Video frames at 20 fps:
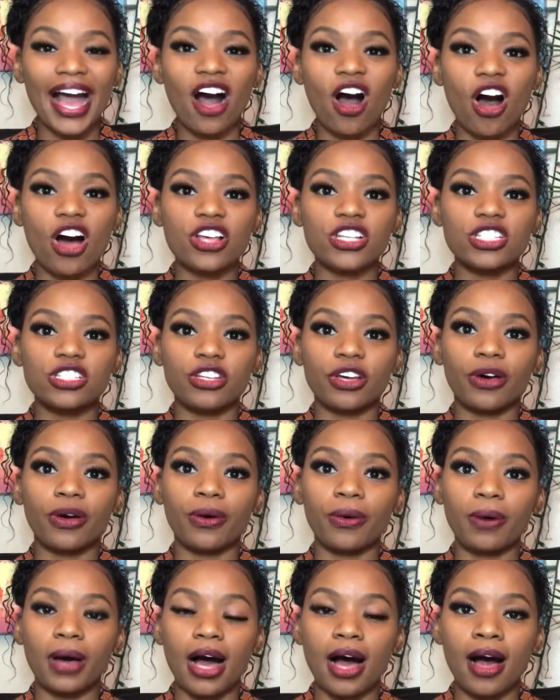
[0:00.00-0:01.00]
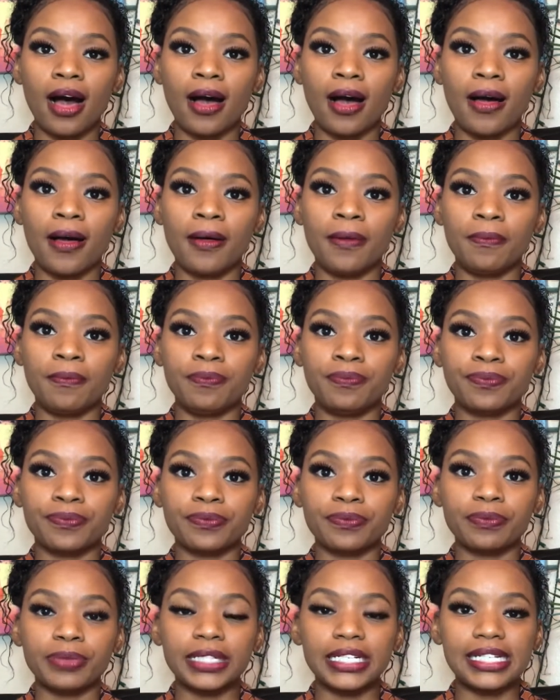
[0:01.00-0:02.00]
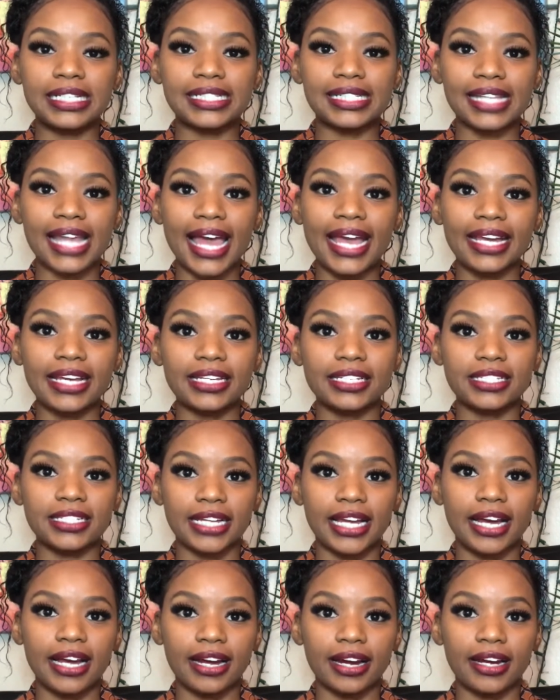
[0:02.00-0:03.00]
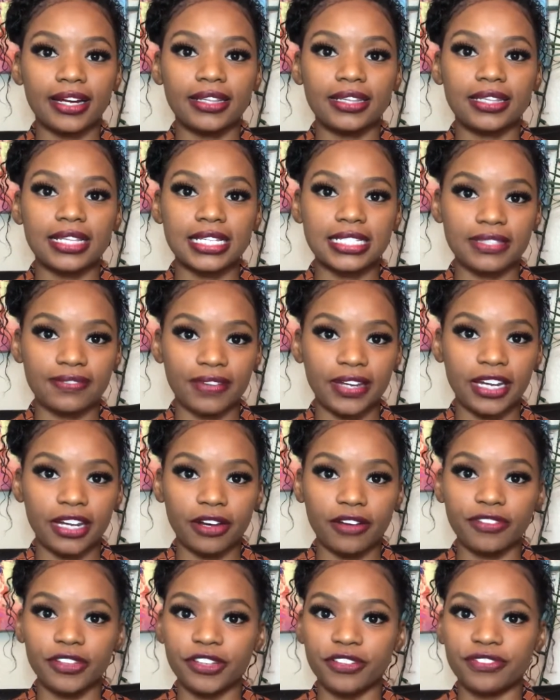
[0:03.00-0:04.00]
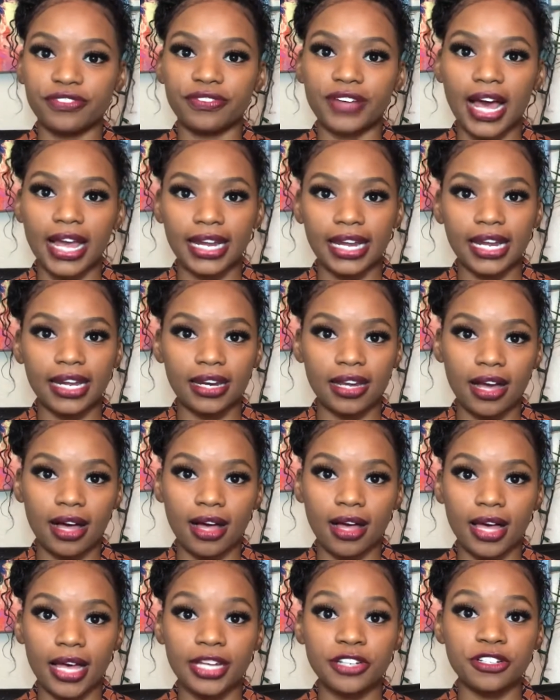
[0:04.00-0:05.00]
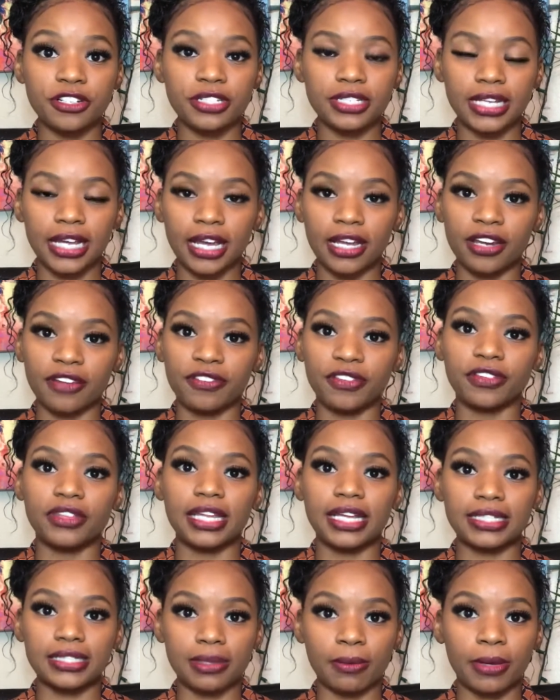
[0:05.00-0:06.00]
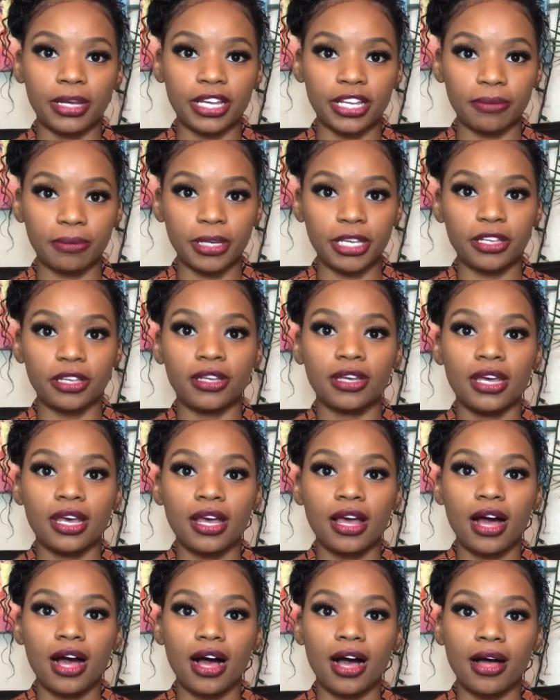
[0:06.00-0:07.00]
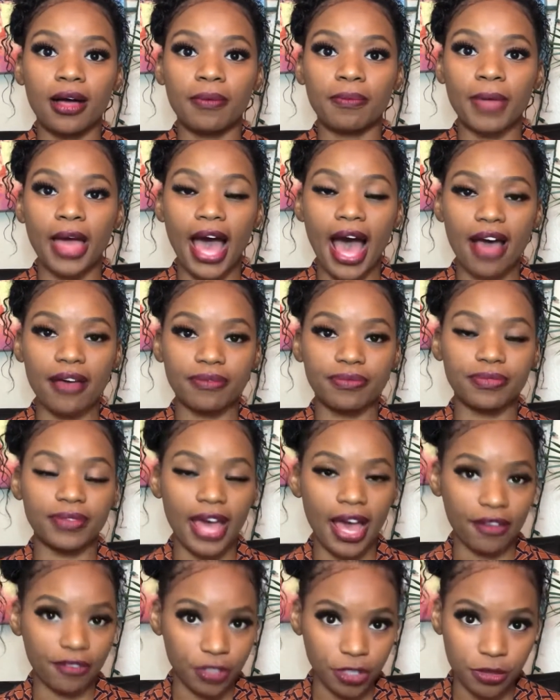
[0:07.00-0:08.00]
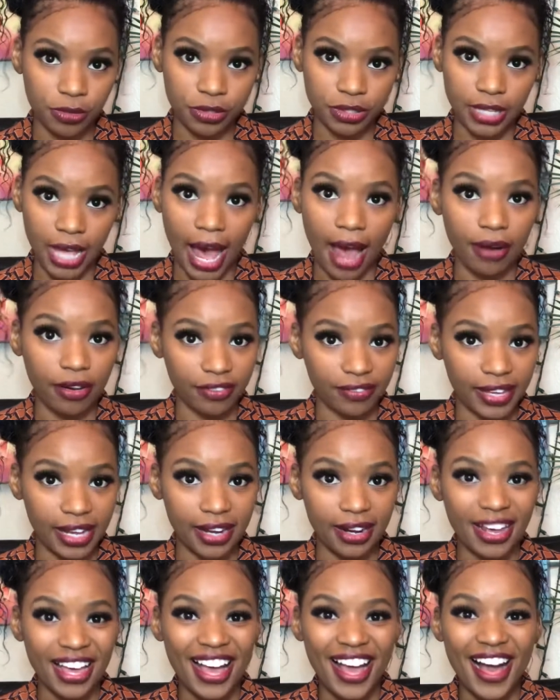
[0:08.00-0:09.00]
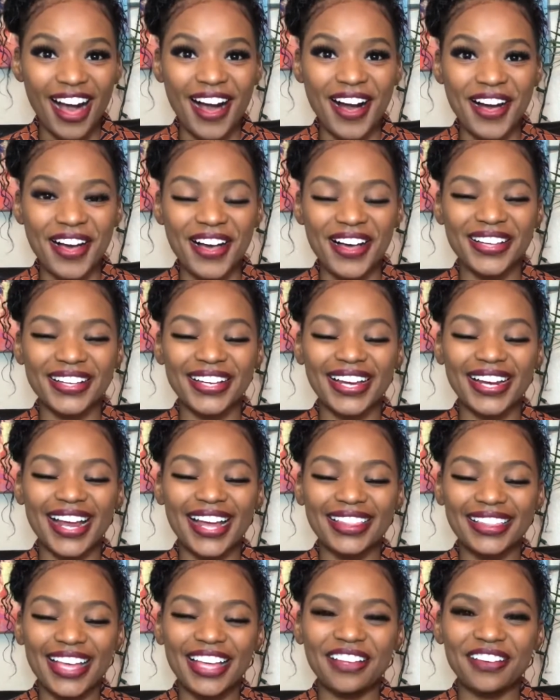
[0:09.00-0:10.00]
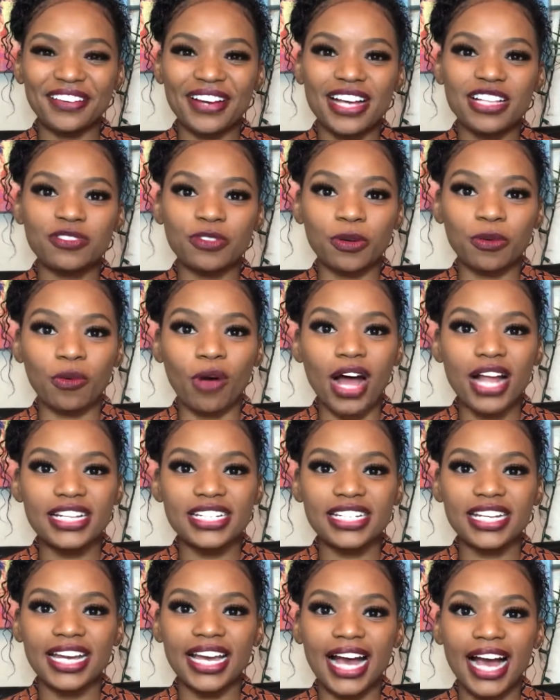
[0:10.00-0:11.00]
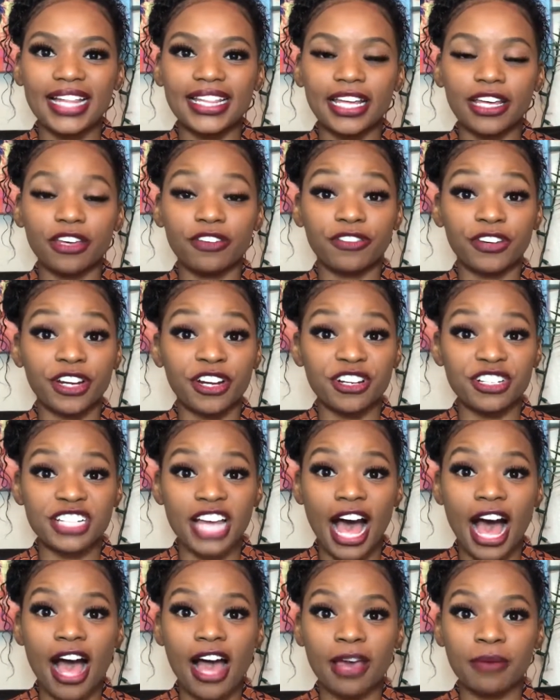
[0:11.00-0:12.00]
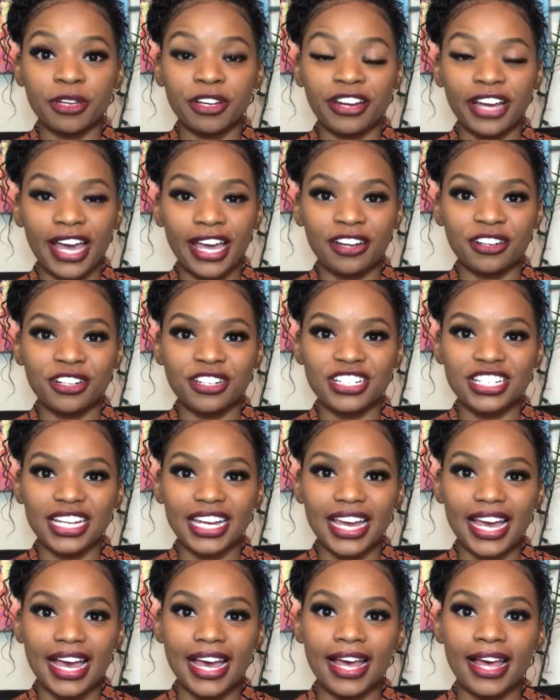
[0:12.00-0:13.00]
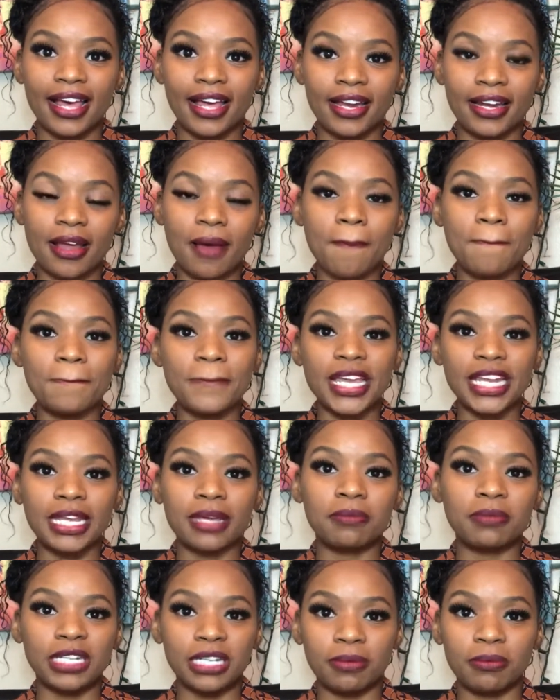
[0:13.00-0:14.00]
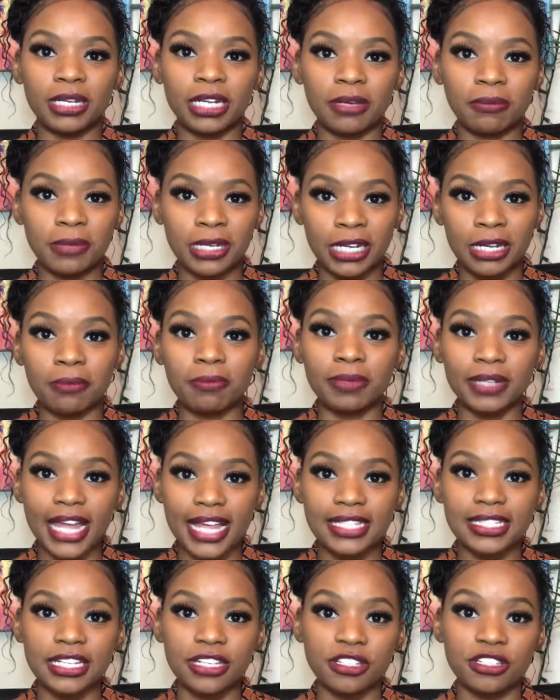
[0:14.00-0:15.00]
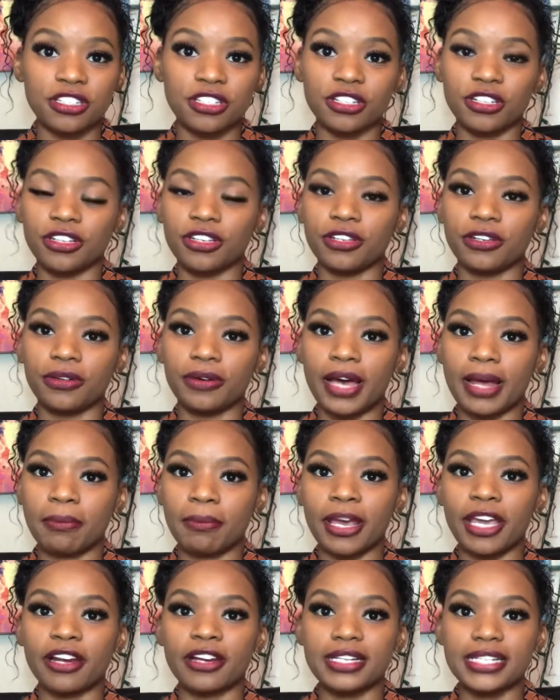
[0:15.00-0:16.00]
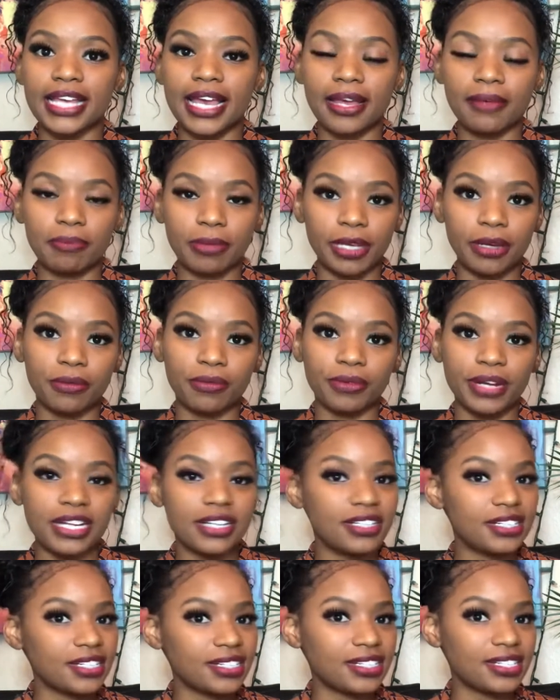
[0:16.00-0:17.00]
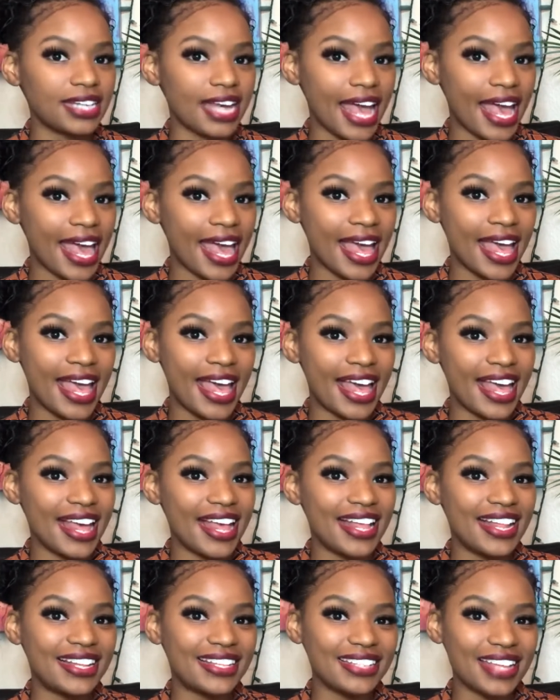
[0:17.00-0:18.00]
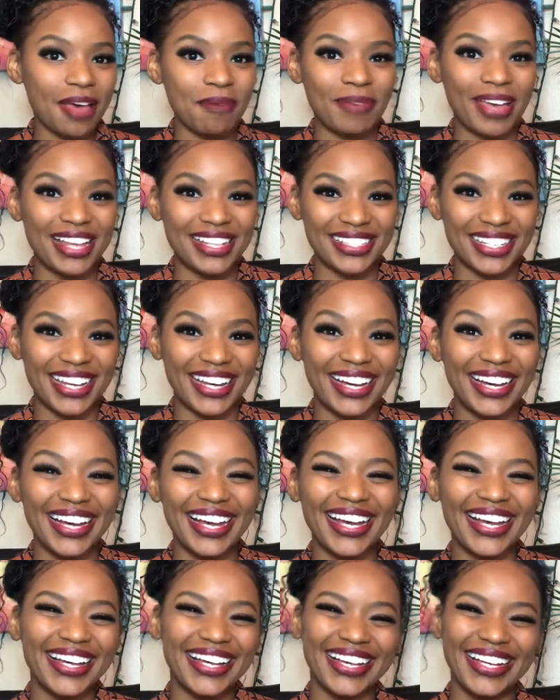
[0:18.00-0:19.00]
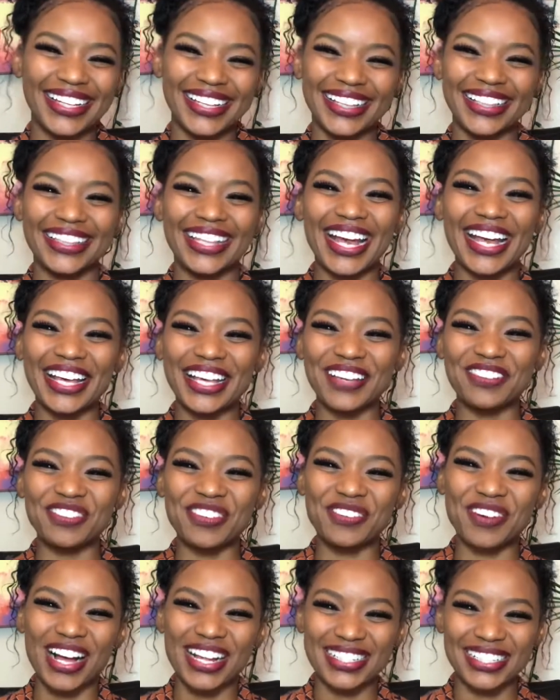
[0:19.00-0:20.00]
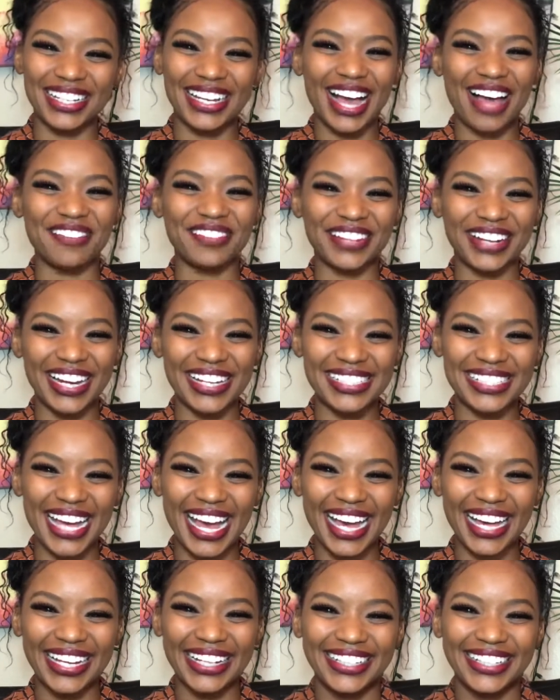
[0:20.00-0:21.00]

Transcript: Also, please like, share this video if you find it interesting and if you think someone could be have use out of it. Again, I thank you guys for watching. I thank you for your time, your energy, and many, many, many, many blessings to you. And may your day be rich and amazing. Thank you for watching. Have a great day.